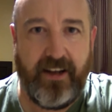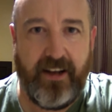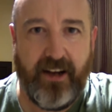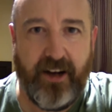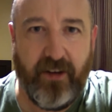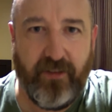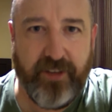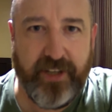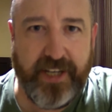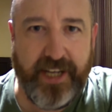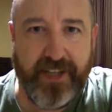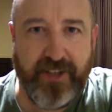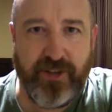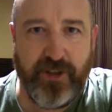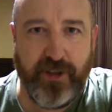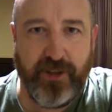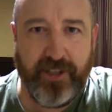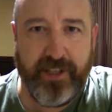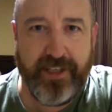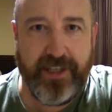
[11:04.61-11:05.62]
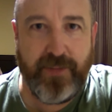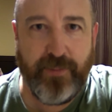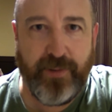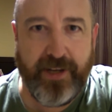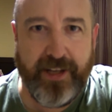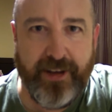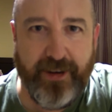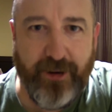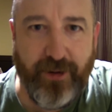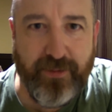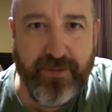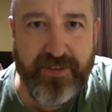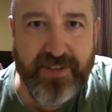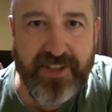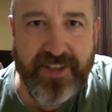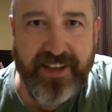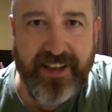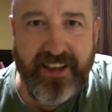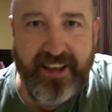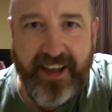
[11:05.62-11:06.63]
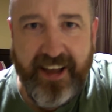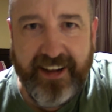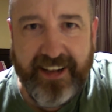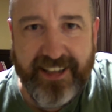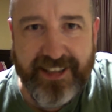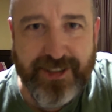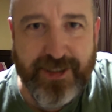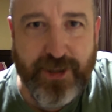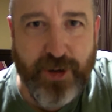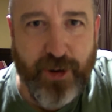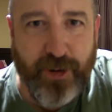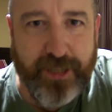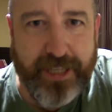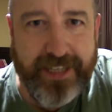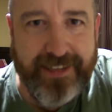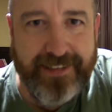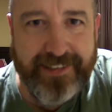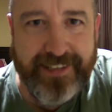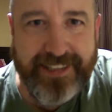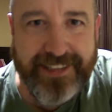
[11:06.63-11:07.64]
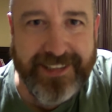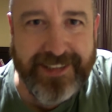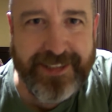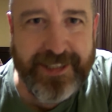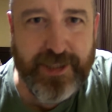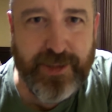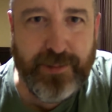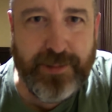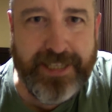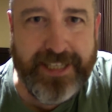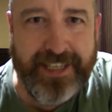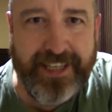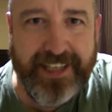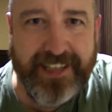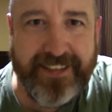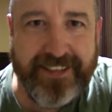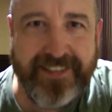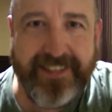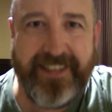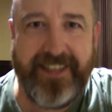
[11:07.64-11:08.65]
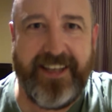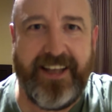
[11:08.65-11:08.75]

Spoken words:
of the National League playoffs against Torquay United this weekend.